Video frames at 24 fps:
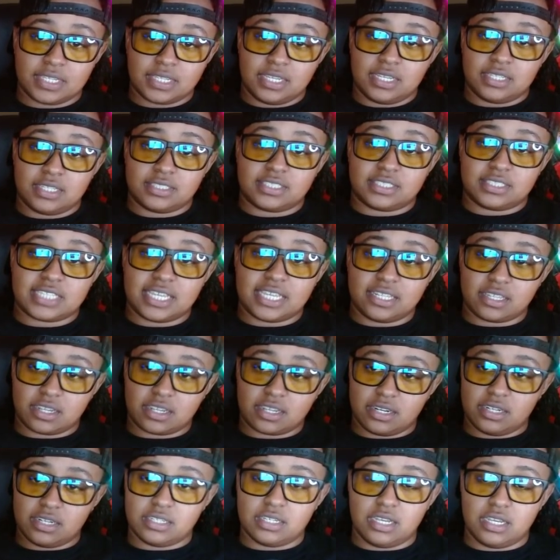Taylor
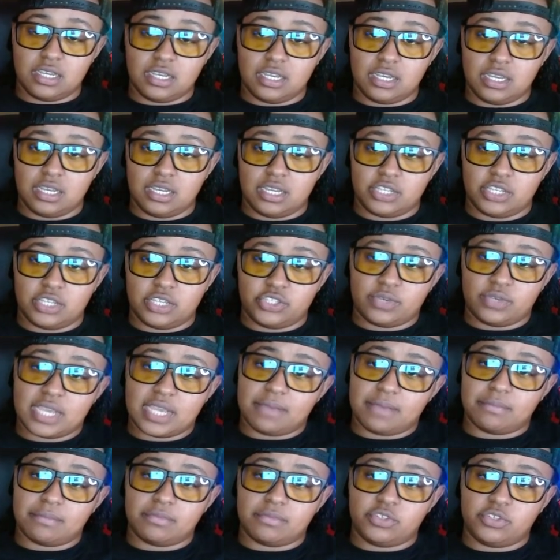girl,
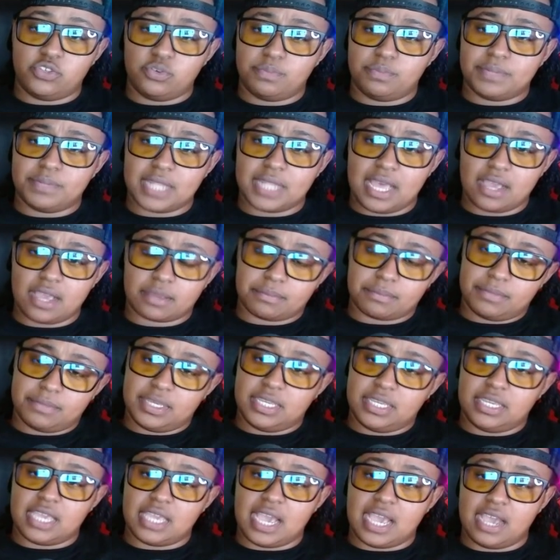you blocked
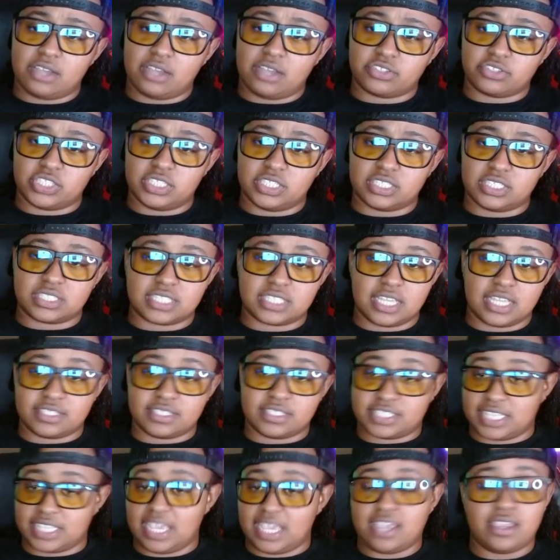me. I'll just
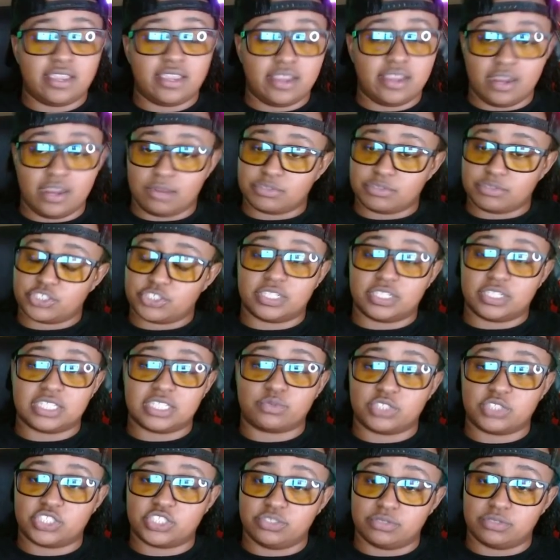say it here. I'm sure that's
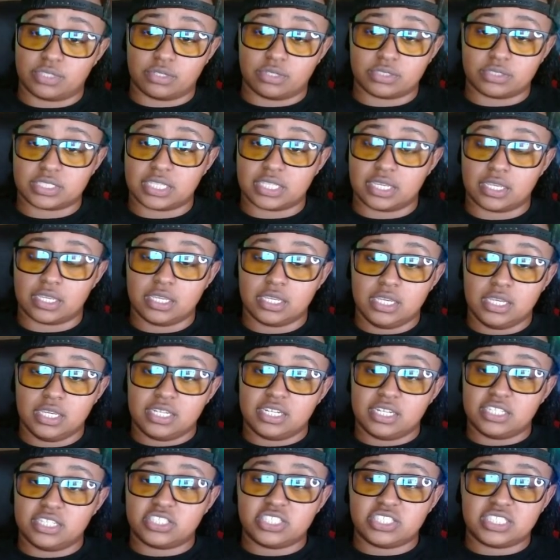what she was going to say. And
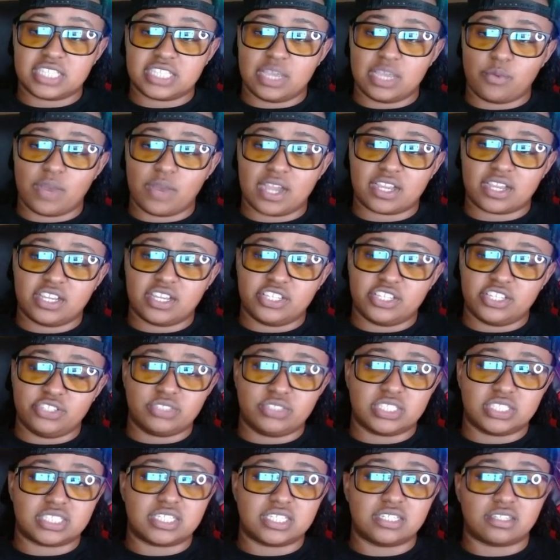then she said, why couldn't you
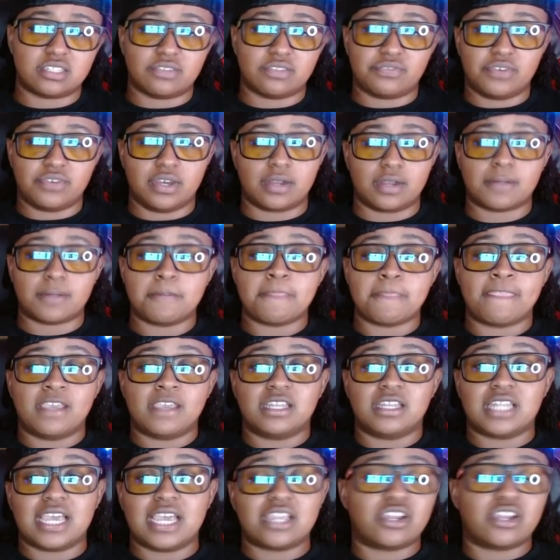just get the fuck?
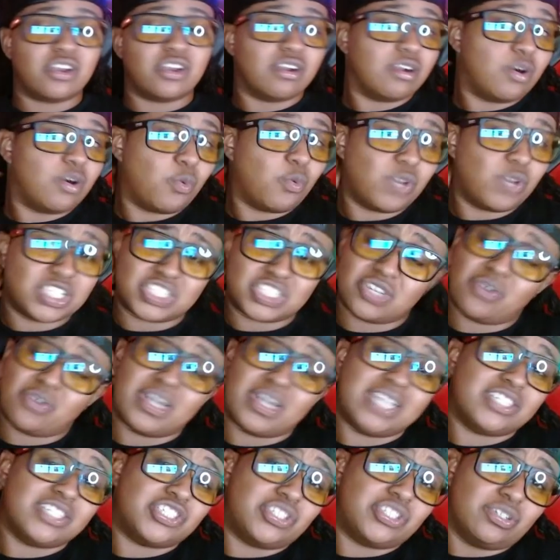Like, girl, what's your
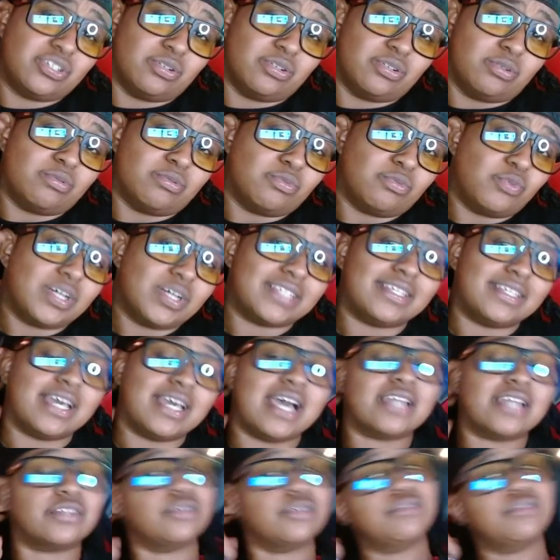issue? What did
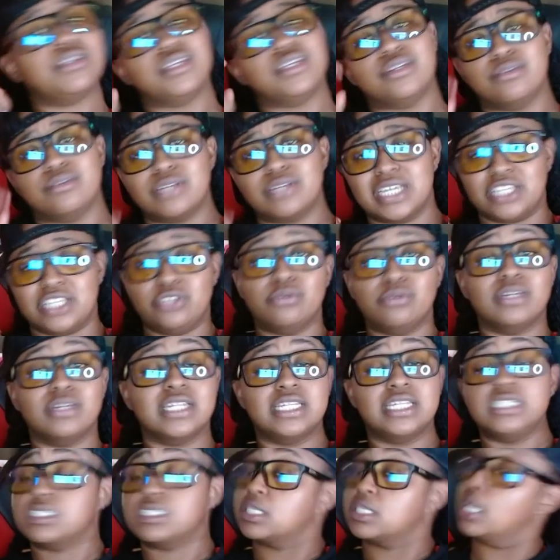I do to you? Can you at
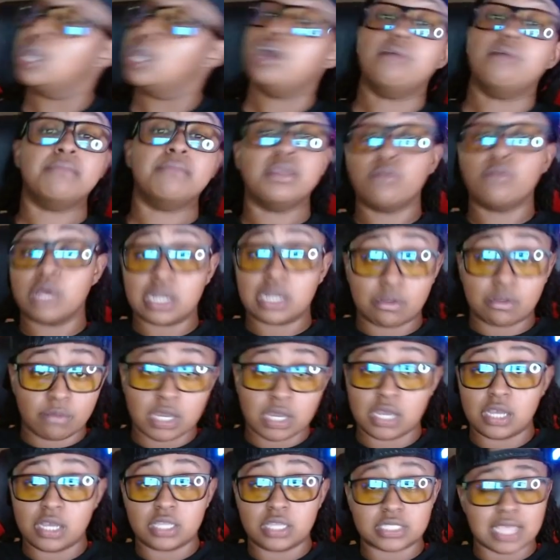least tell me what it
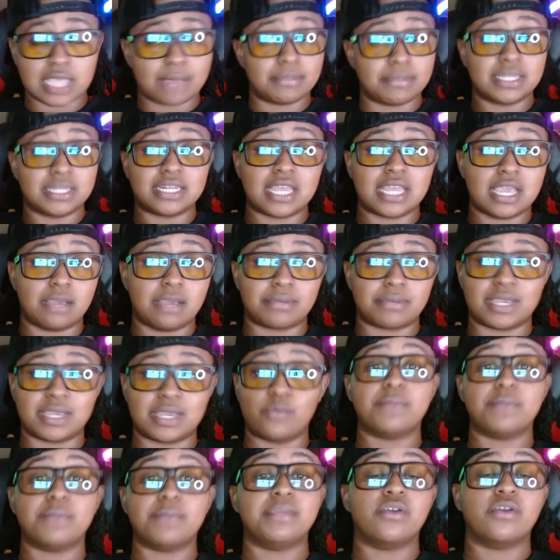was? I mean, damn, can
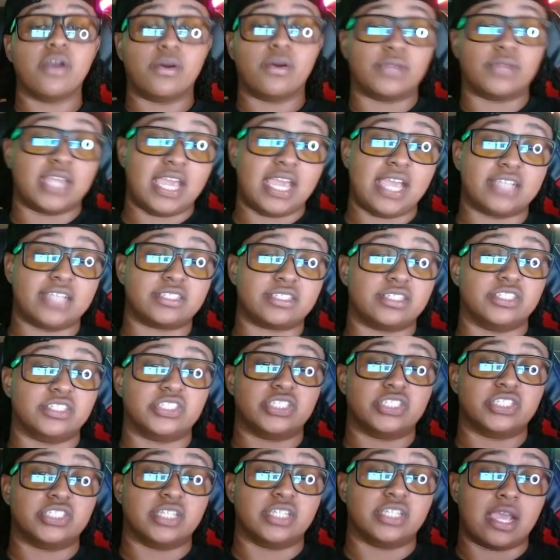we be grown and hash this
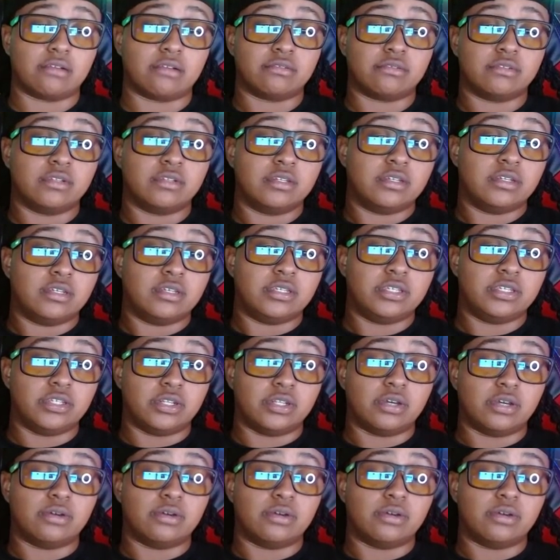shit out? You know.